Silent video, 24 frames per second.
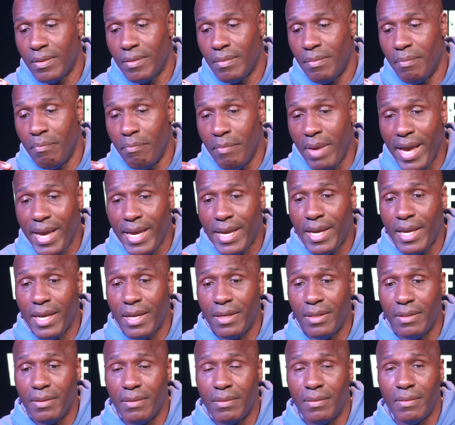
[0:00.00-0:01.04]

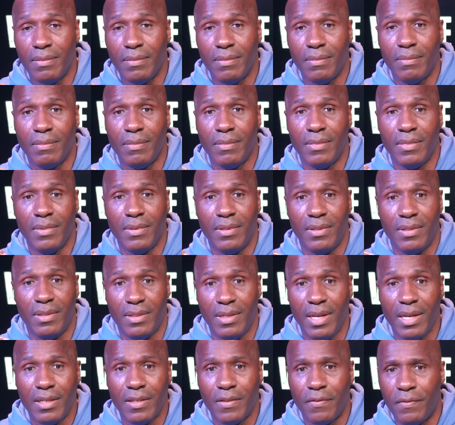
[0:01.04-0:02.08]
making
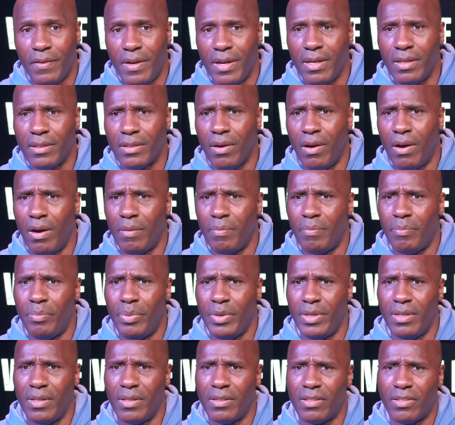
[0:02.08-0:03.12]
six figures or
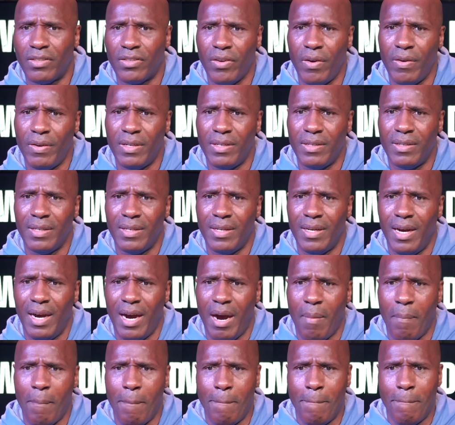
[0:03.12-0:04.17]
putting a certain
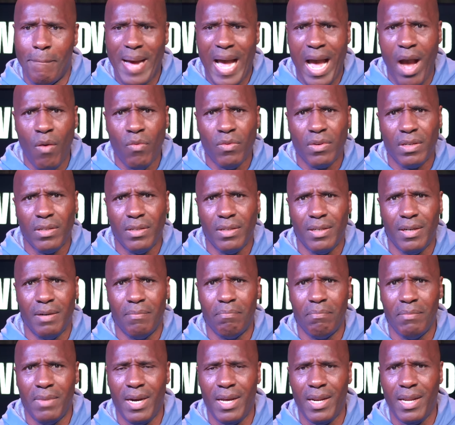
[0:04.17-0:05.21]
amount of
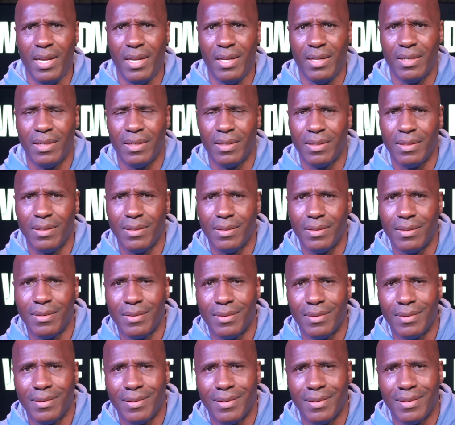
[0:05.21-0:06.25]
money,
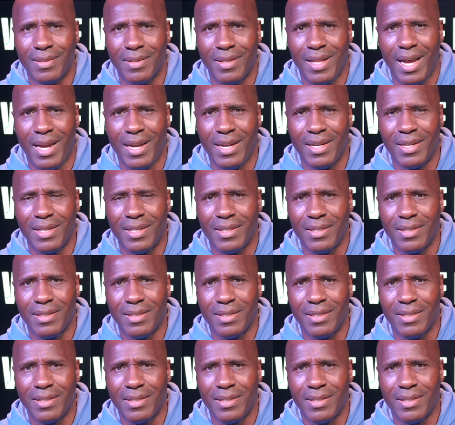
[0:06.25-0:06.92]
like